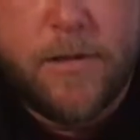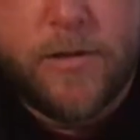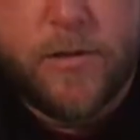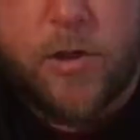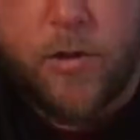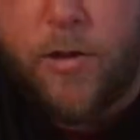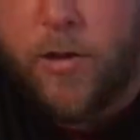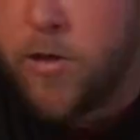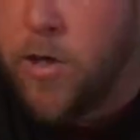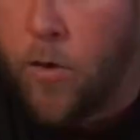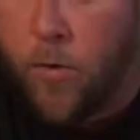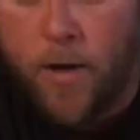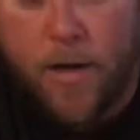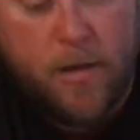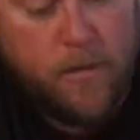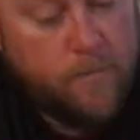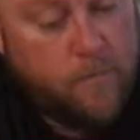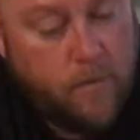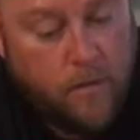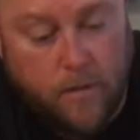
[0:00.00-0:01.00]
So you'll go
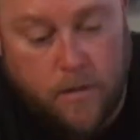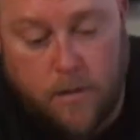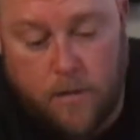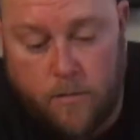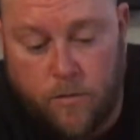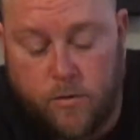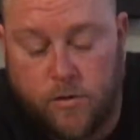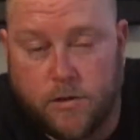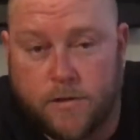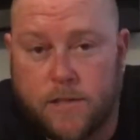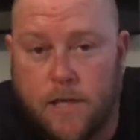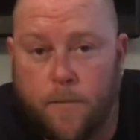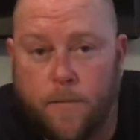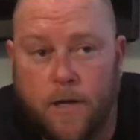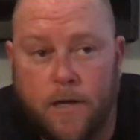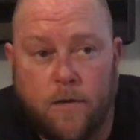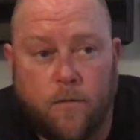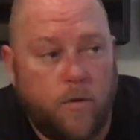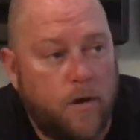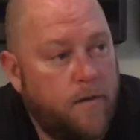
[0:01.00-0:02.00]
in, you just
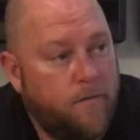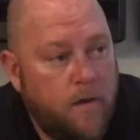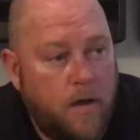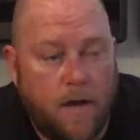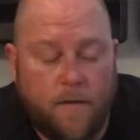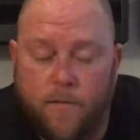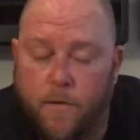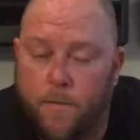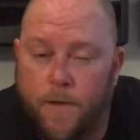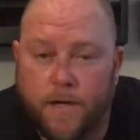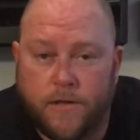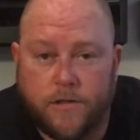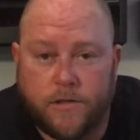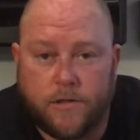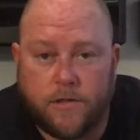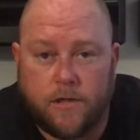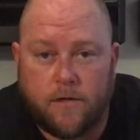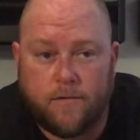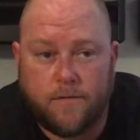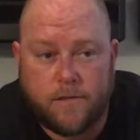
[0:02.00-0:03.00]
come in whenever you have your
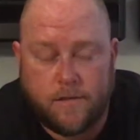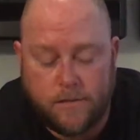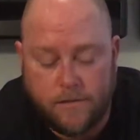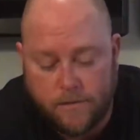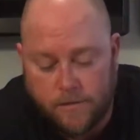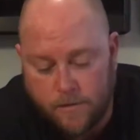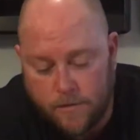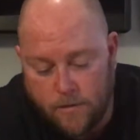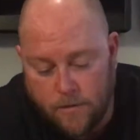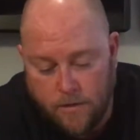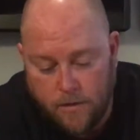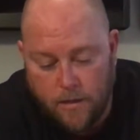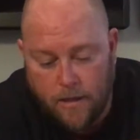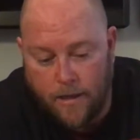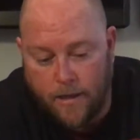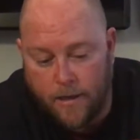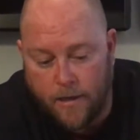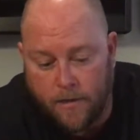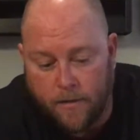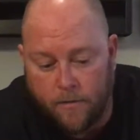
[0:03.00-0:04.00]
major services,
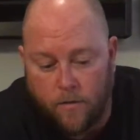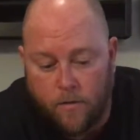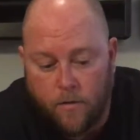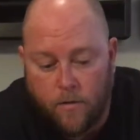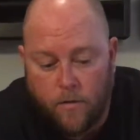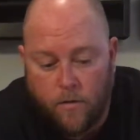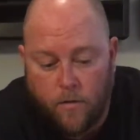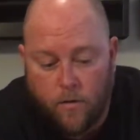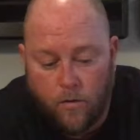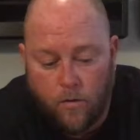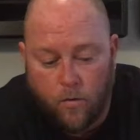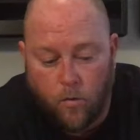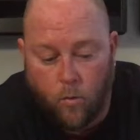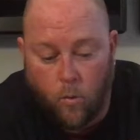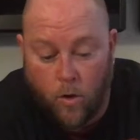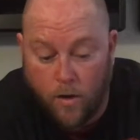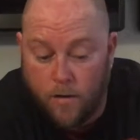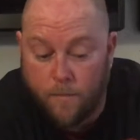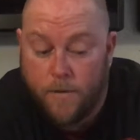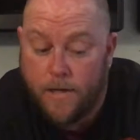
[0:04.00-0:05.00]
and
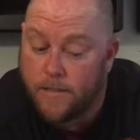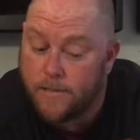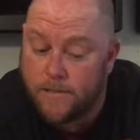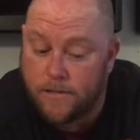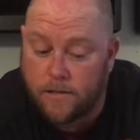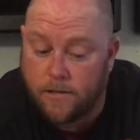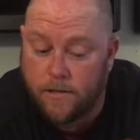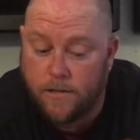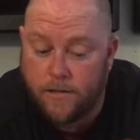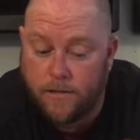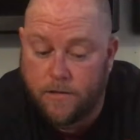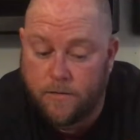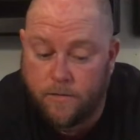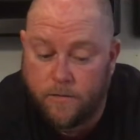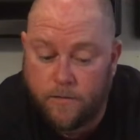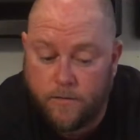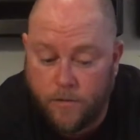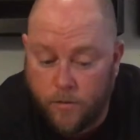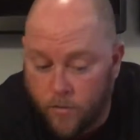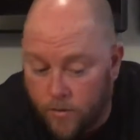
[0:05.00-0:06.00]
we'll basically
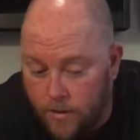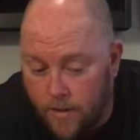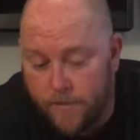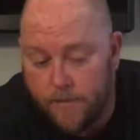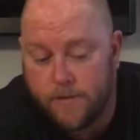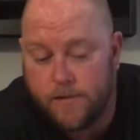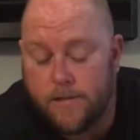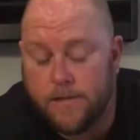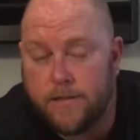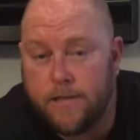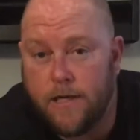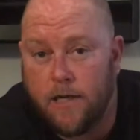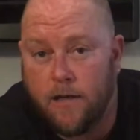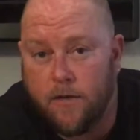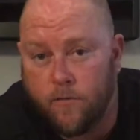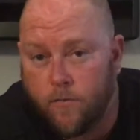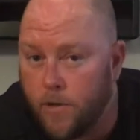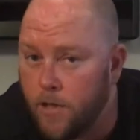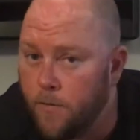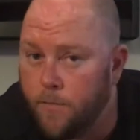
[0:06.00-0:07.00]
do another
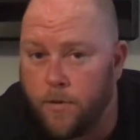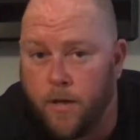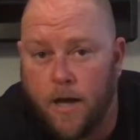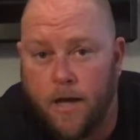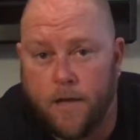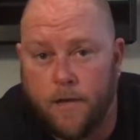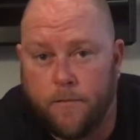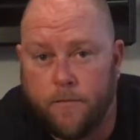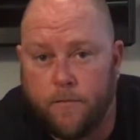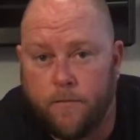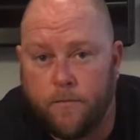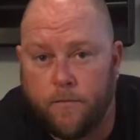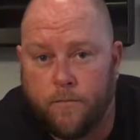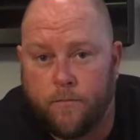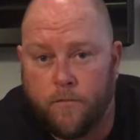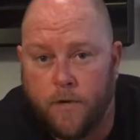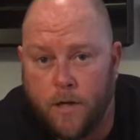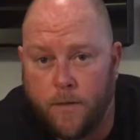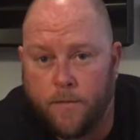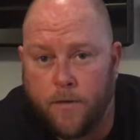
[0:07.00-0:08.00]
detail and
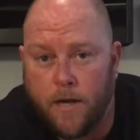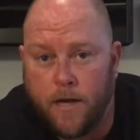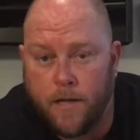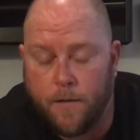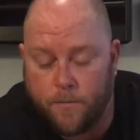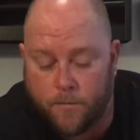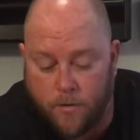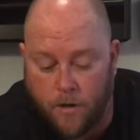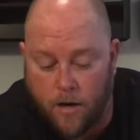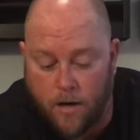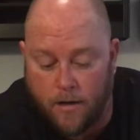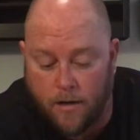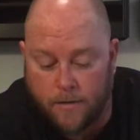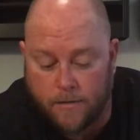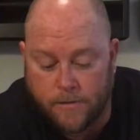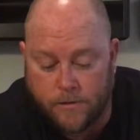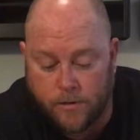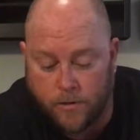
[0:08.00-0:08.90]
reapply the product.